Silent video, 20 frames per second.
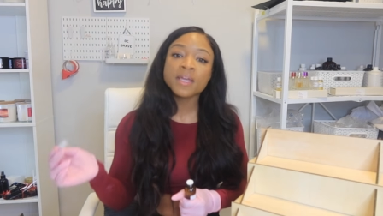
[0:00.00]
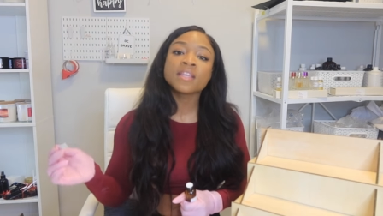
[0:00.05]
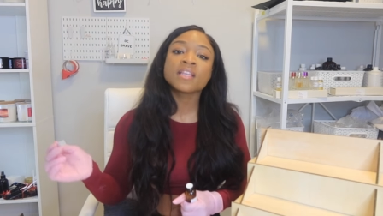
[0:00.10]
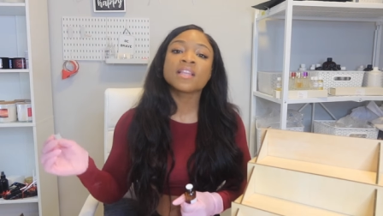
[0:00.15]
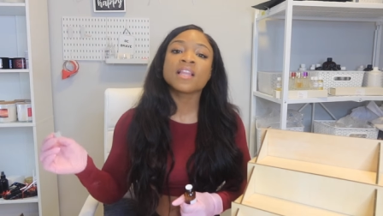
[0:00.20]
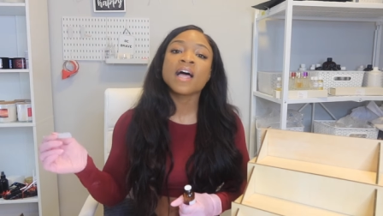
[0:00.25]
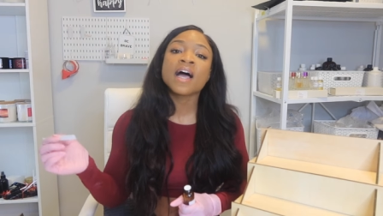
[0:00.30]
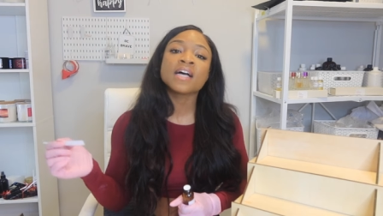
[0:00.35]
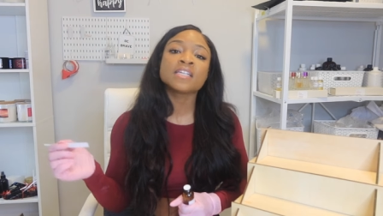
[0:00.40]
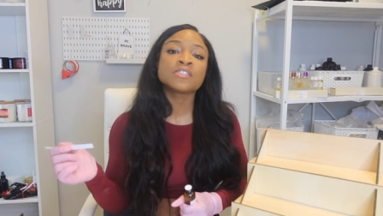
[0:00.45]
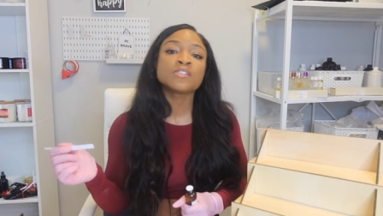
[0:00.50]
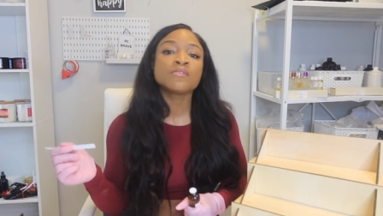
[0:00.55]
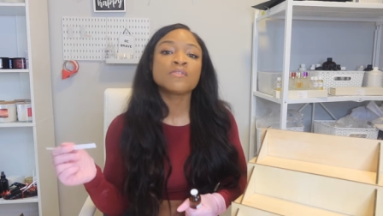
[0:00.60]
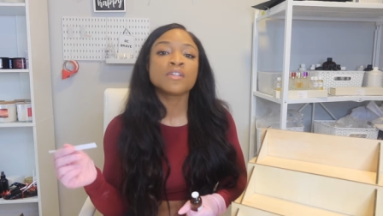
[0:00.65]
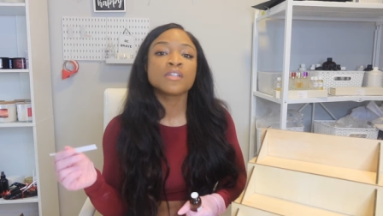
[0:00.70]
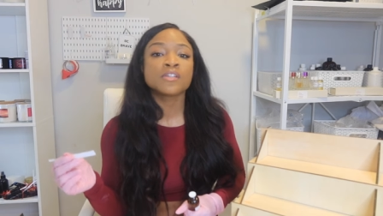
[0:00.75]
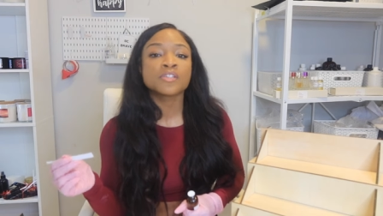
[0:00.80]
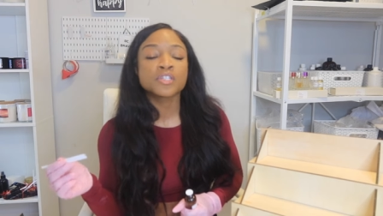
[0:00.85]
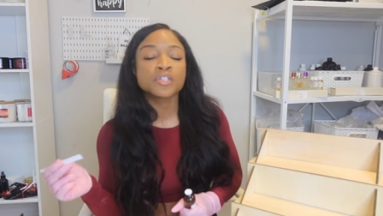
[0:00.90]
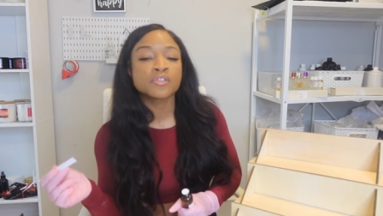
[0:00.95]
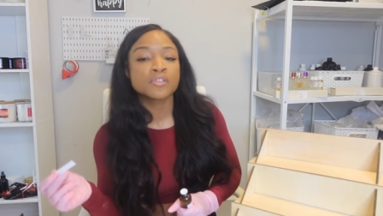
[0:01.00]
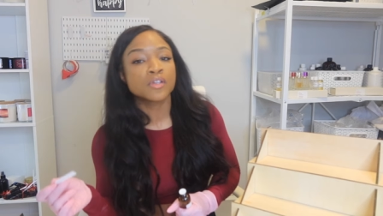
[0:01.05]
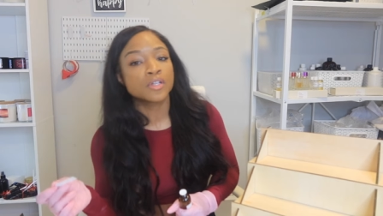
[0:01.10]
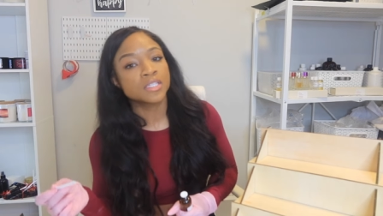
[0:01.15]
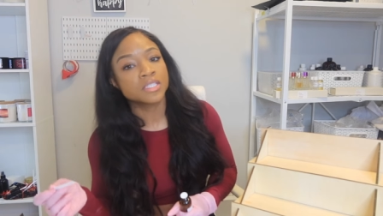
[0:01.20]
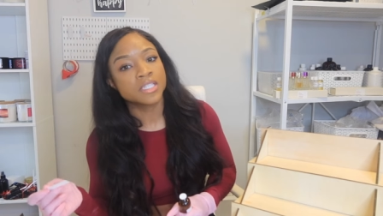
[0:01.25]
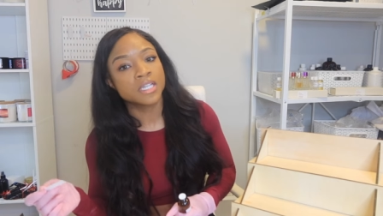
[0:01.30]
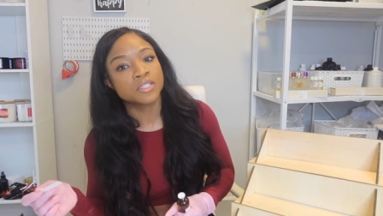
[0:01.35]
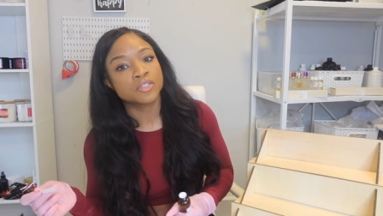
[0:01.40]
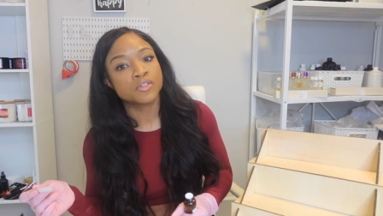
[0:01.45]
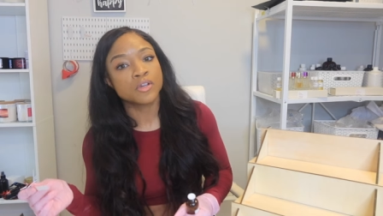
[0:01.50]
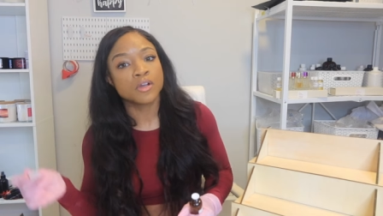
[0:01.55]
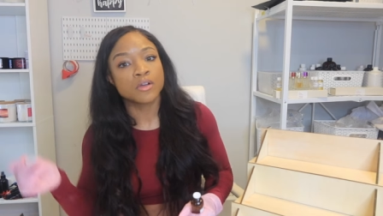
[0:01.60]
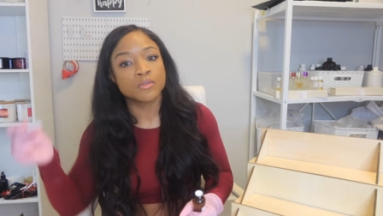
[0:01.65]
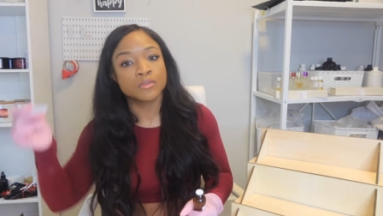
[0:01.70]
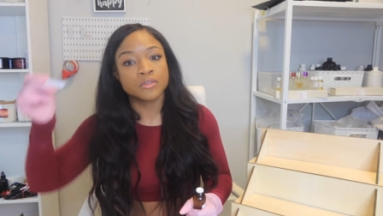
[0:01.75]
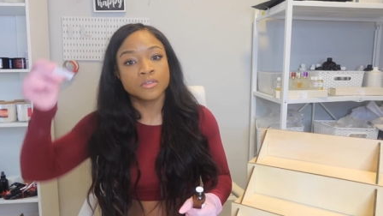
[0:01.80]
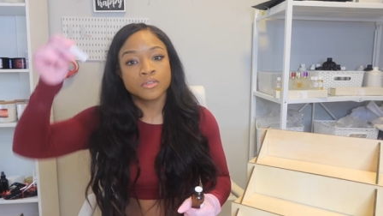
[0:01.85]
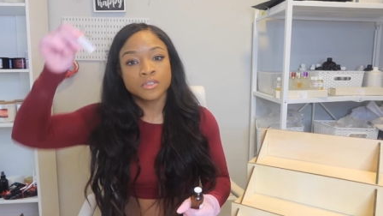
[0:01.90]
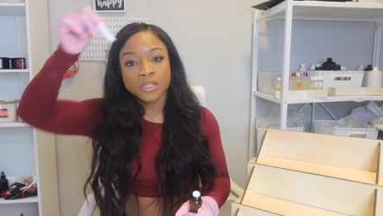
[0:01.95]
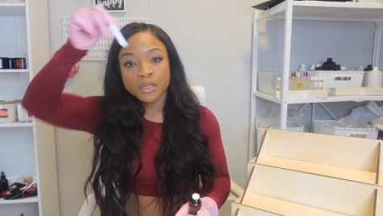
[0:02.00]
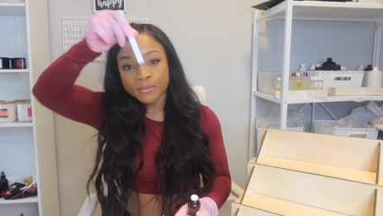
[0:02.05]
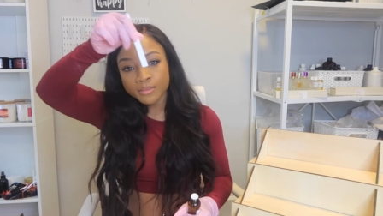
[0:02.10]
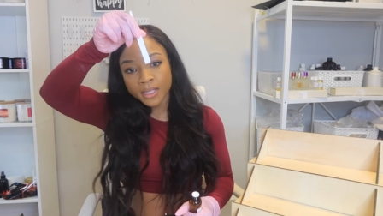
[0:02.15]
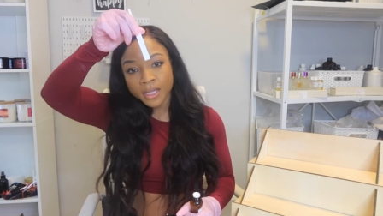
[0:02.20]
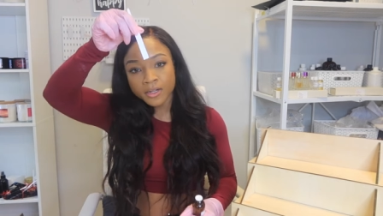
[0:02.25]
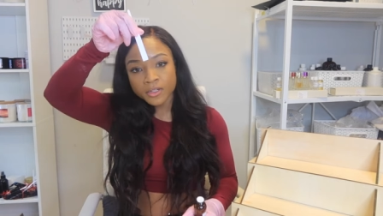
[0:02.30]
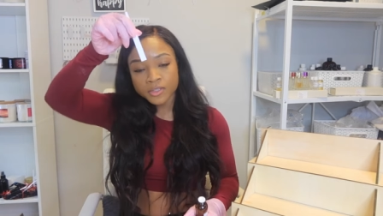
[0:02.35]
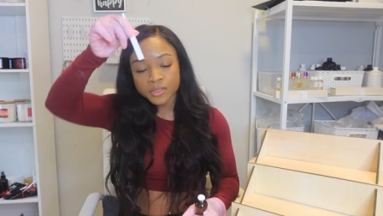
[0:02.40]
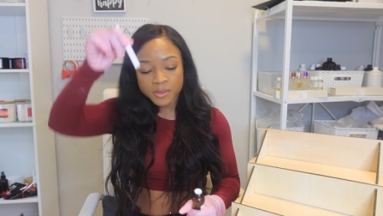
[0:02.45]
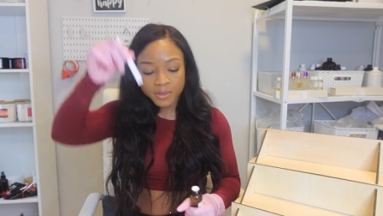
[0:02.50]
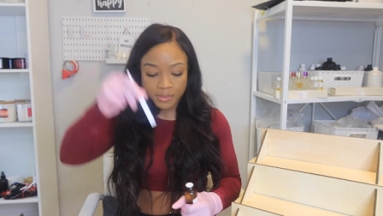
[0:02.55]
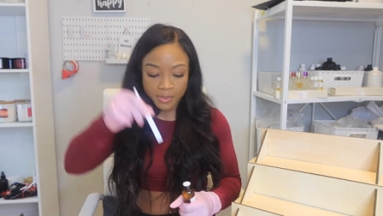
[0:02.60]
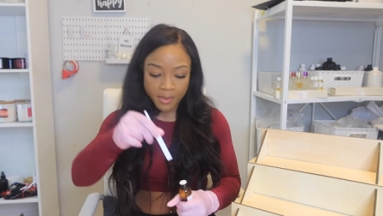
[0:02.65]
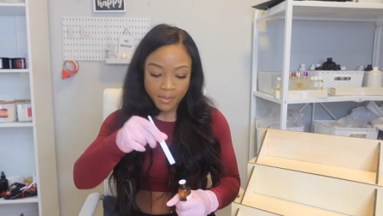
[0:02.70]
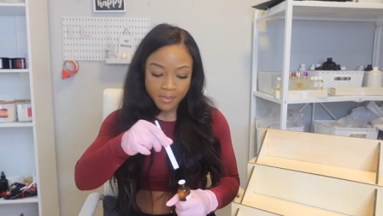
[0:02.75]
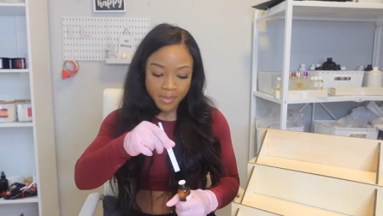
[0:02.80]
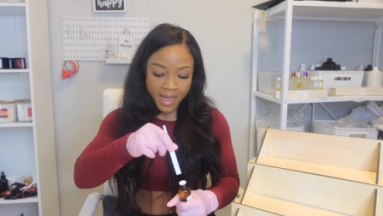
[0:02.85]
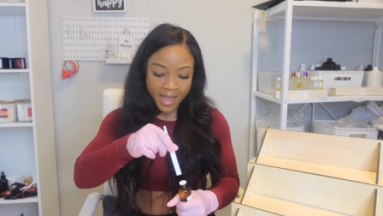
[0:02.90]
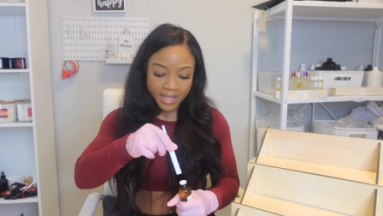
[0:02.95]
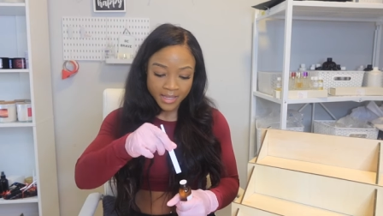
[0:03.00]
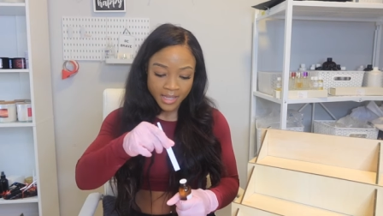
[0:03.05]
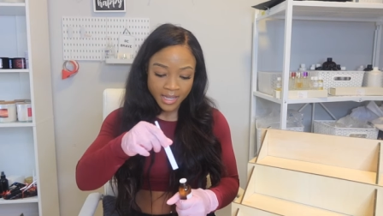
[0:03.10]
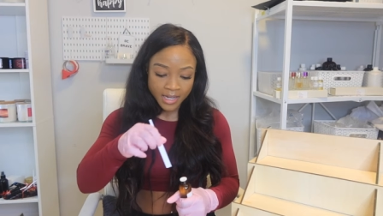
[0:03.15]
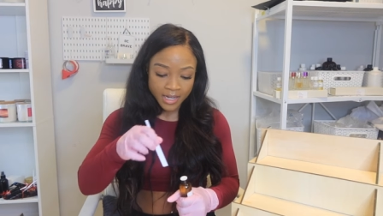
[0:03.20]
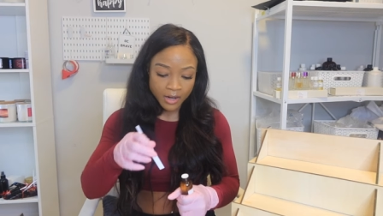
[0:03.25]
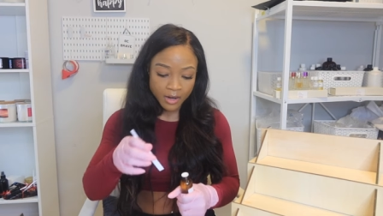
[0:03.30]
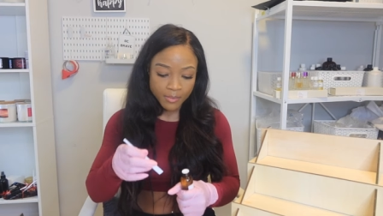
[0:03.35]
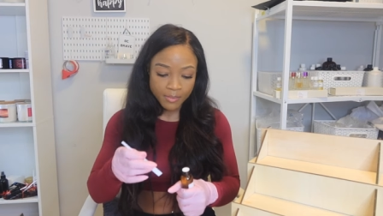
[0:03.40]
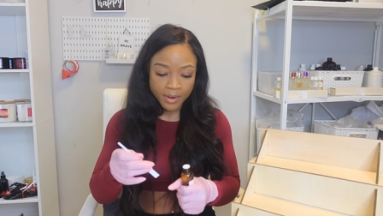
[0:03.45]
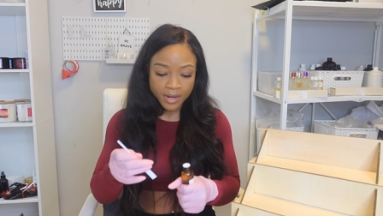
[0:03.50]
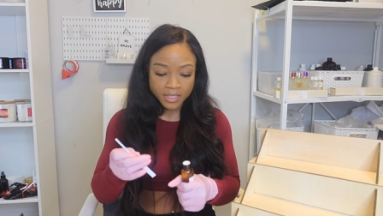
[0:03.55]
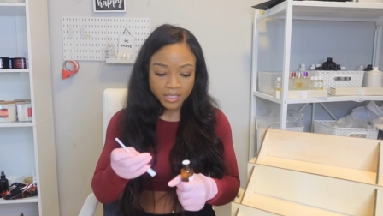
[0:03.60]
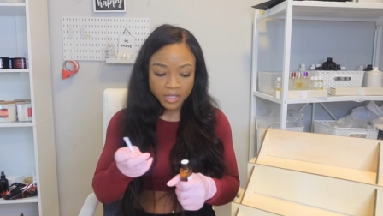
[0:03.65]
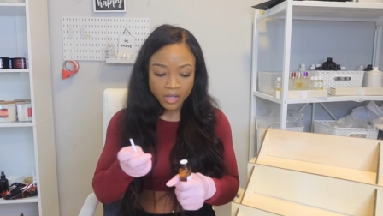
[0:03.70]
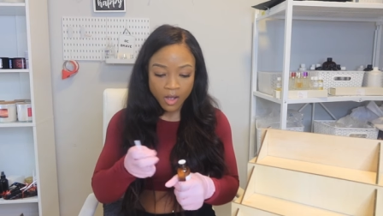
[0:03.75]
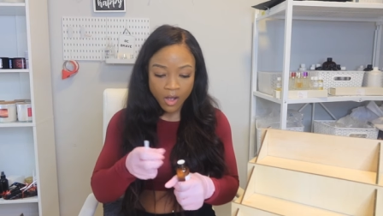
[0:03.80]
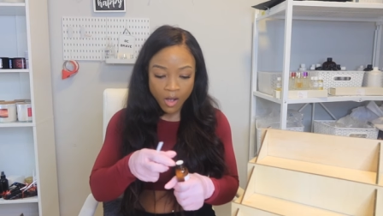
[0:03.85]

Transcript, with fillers: In the last two videos, you'll notice I struggle using blotter strips. We are back like chiropractic.